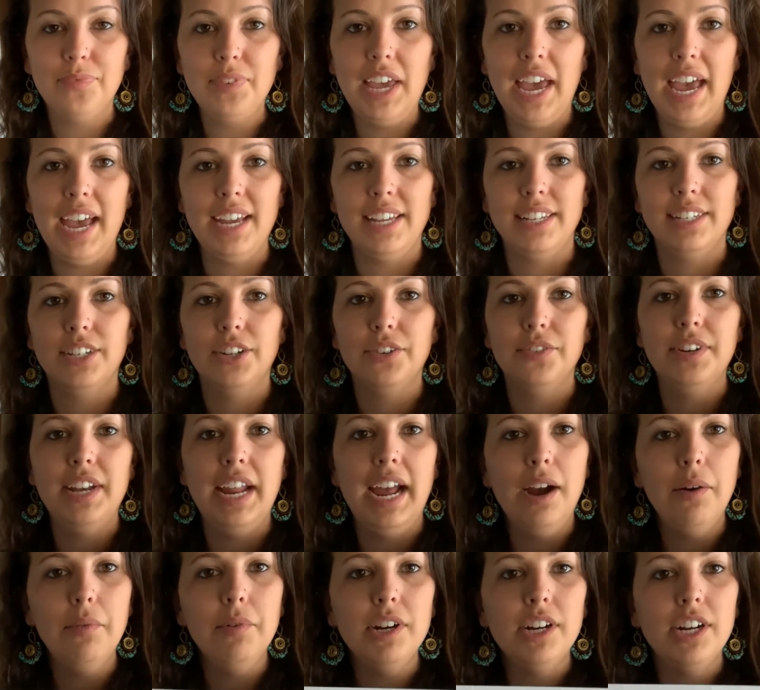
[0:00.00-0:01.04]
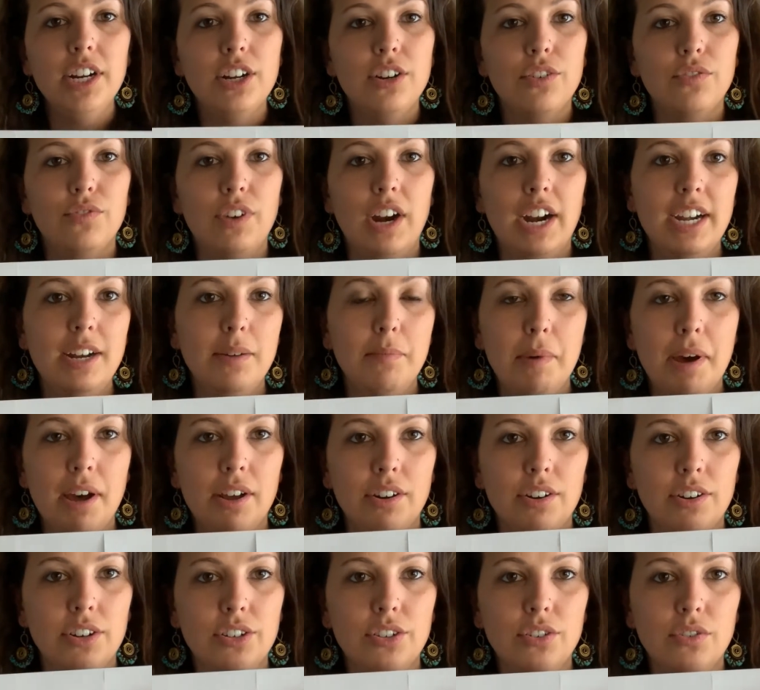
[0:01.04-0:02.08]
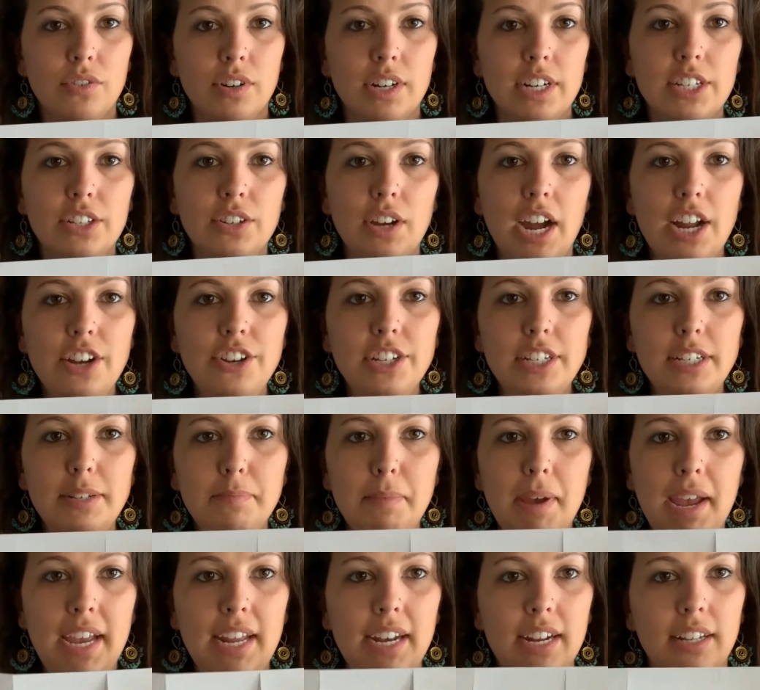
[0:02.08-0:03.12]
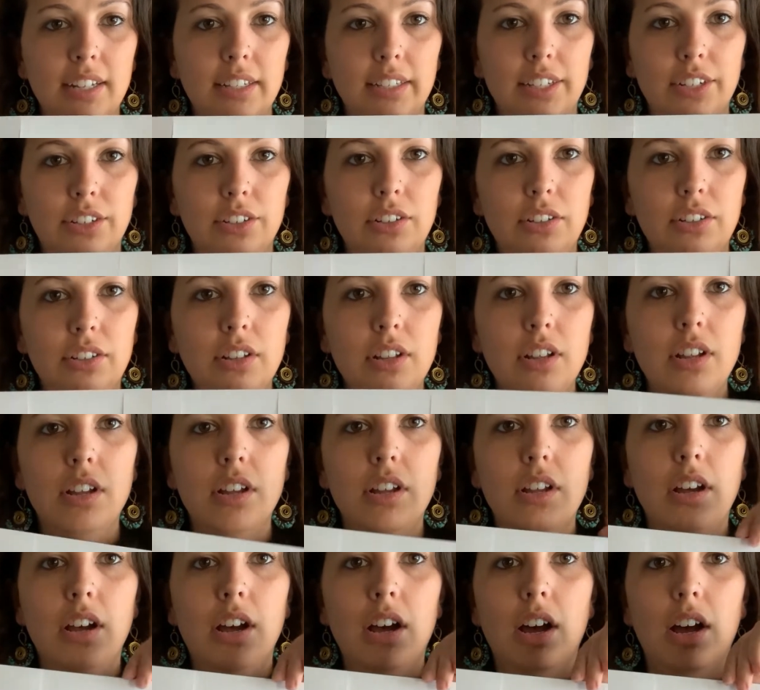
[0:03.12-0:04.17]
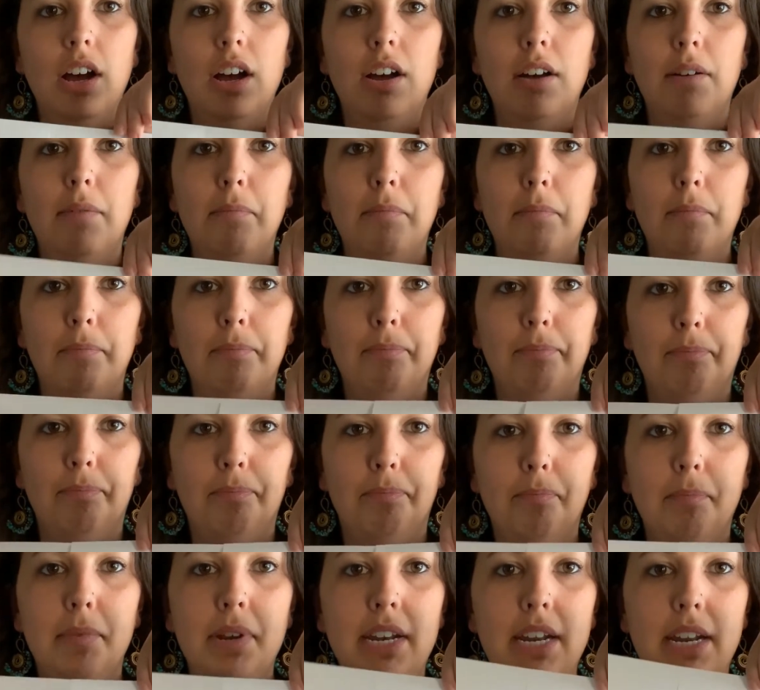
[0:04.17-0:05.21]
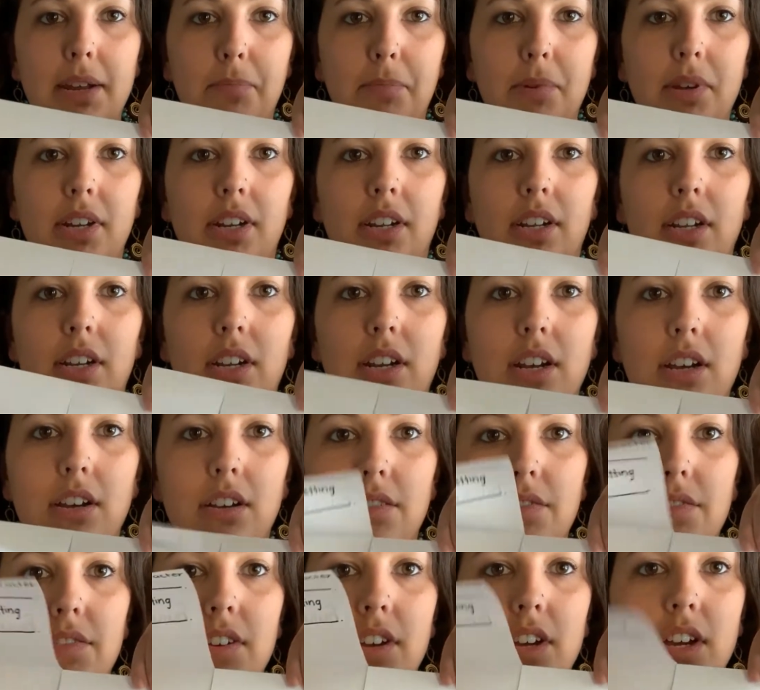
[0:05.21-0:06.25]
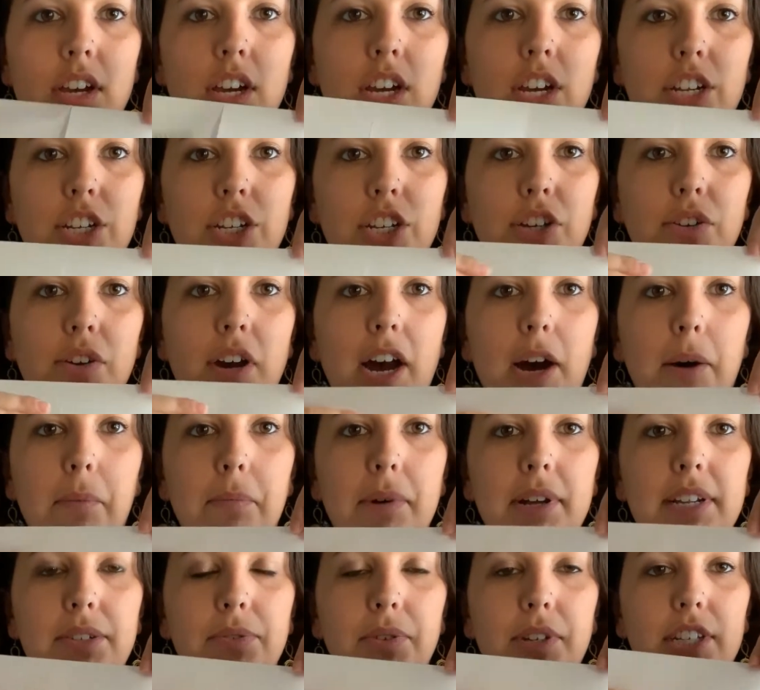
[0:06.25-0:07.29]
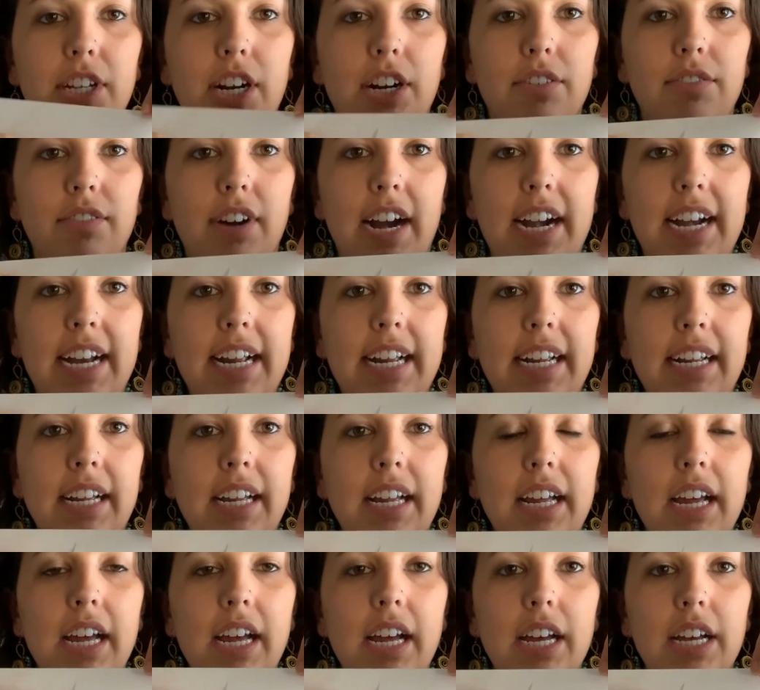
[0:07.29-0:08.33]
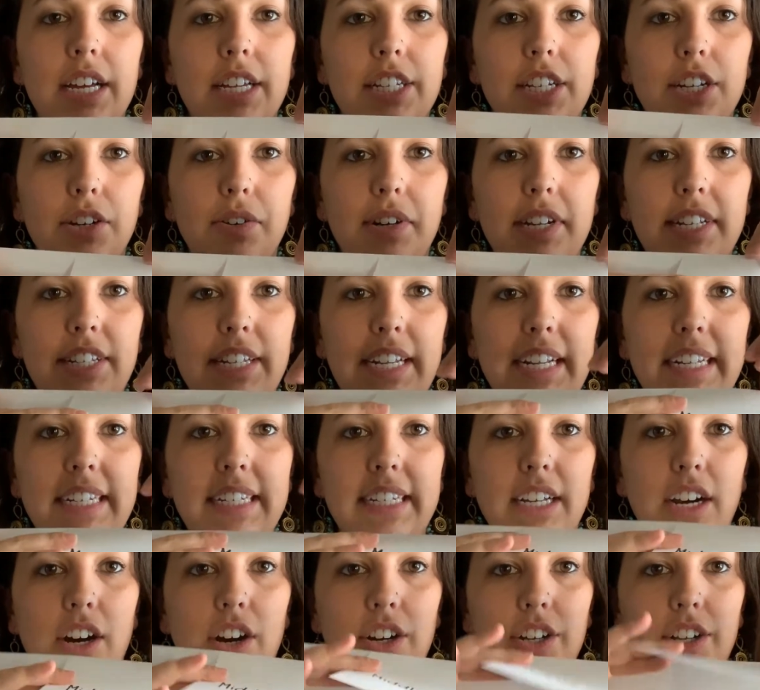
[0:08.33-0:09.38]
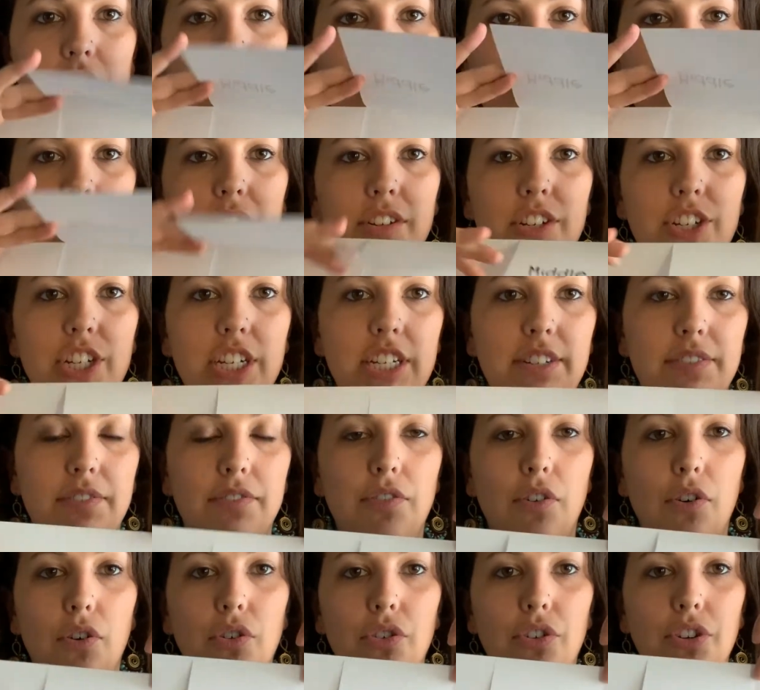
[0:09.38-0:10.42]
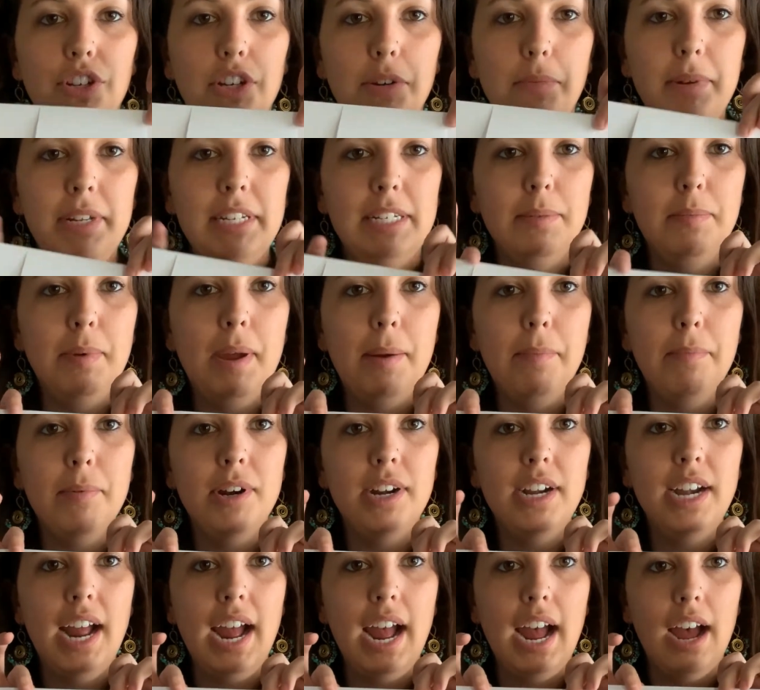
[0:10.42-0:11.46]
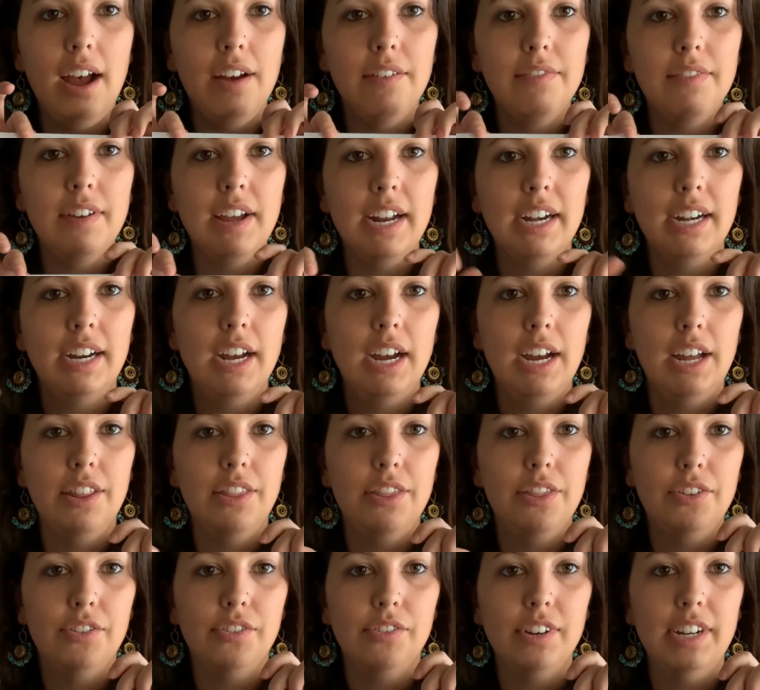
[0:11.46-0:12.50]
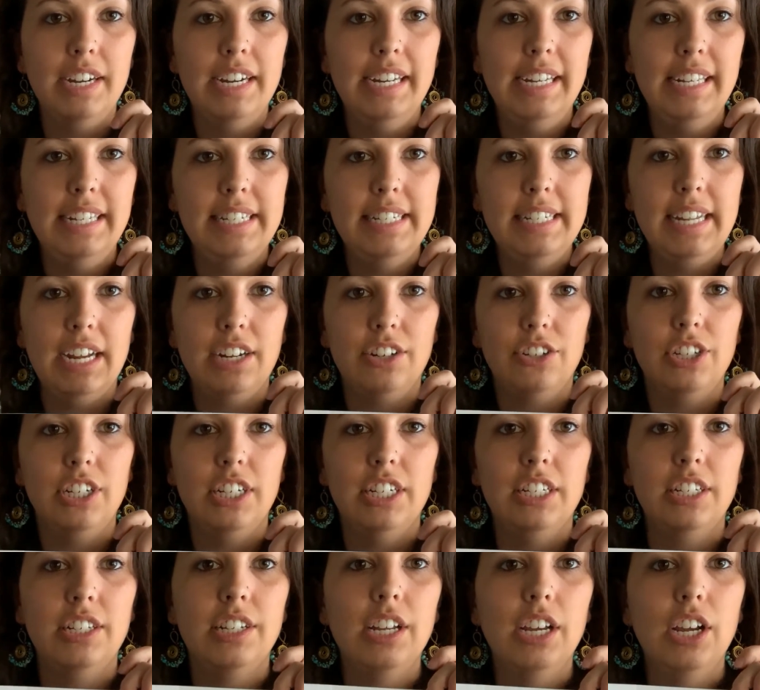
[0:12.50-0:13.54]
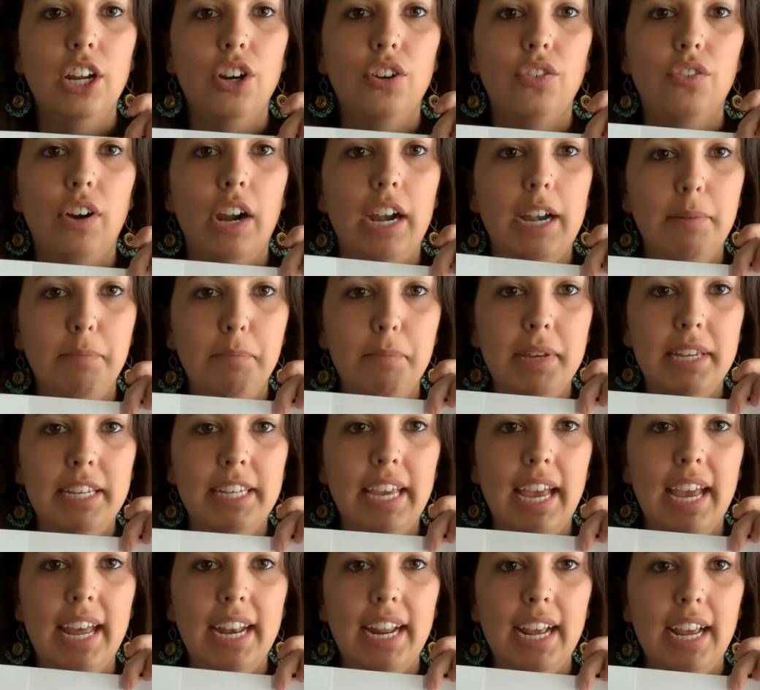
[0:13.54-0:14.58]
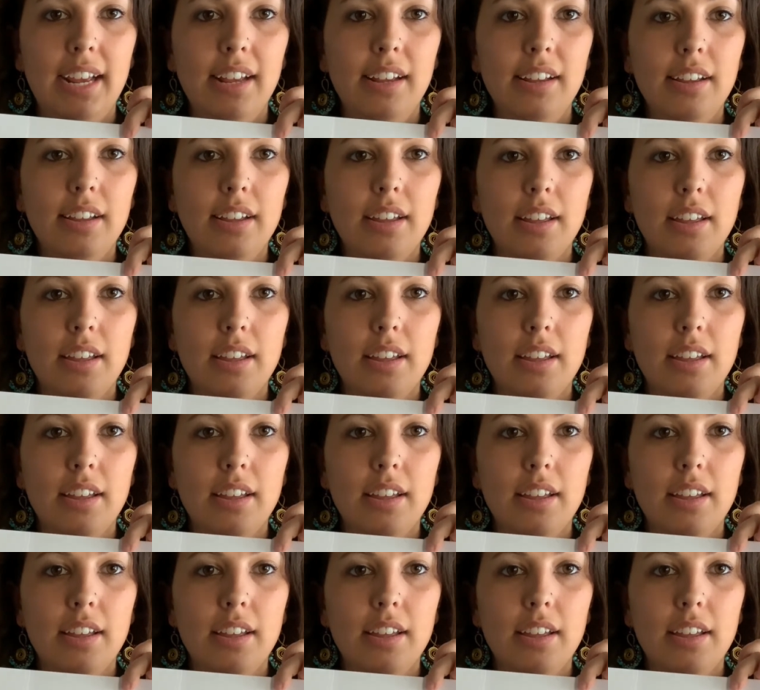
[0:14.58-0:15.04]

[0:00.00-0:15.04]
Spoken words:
Okay, so now we're gonna write about our story. So I just made a little manipulative to help us with our writing. So it's easy. All you do is just fold your piece of paper in half and cut 3 sections. Write beginning,